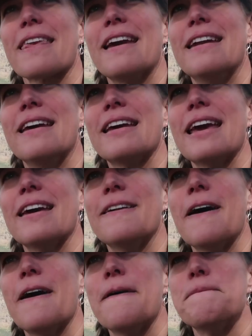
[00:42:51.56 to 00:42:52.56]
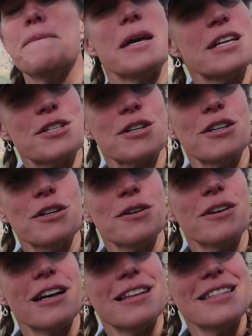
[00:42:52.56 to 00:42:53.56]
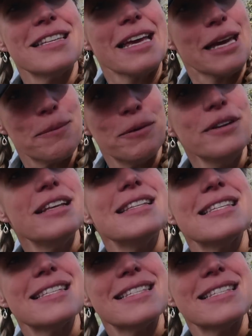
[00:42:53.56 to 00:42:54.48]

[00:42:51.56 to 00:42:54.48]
and again, um, make sure you're it's able and it's